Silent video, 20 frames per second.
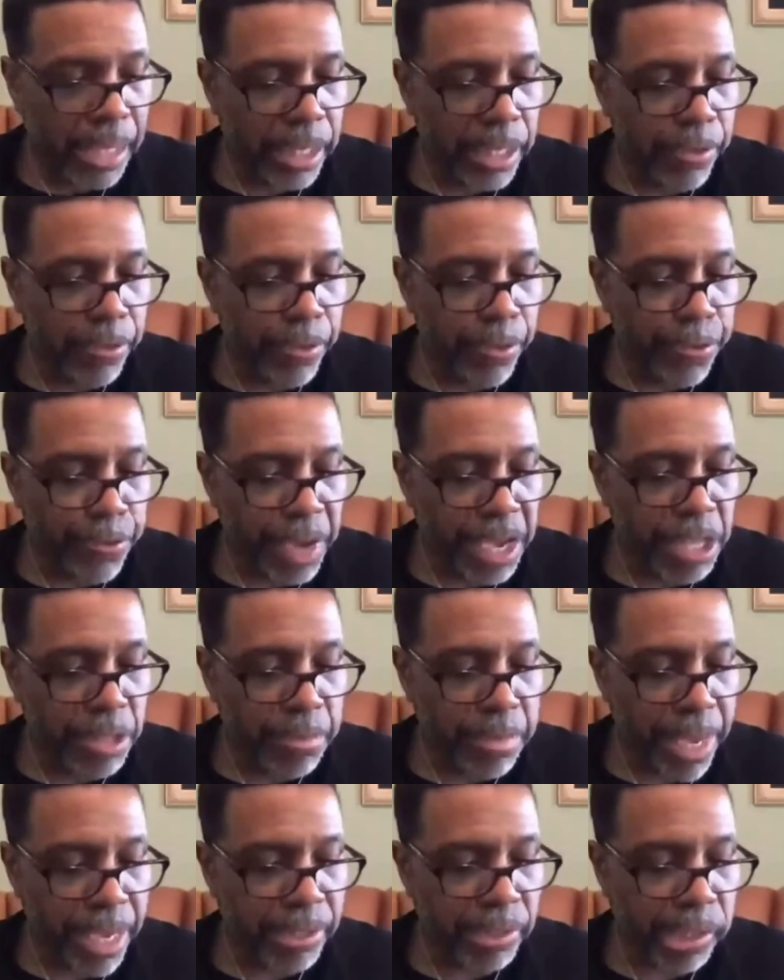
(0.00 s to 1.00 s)
live a
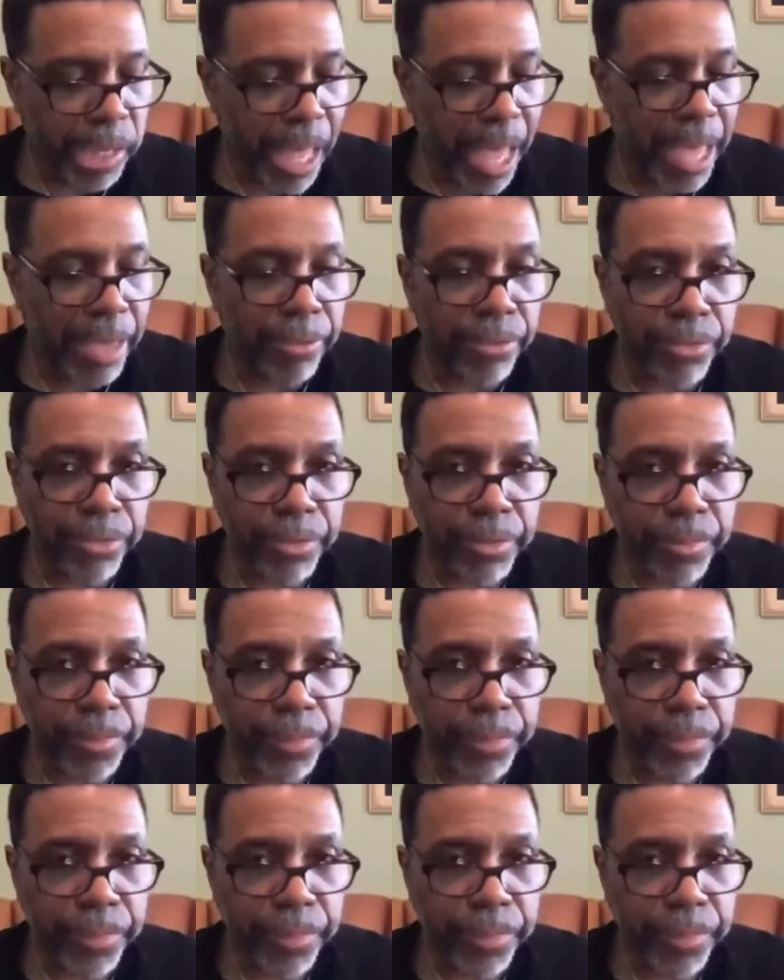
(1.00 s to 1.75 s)
faith based life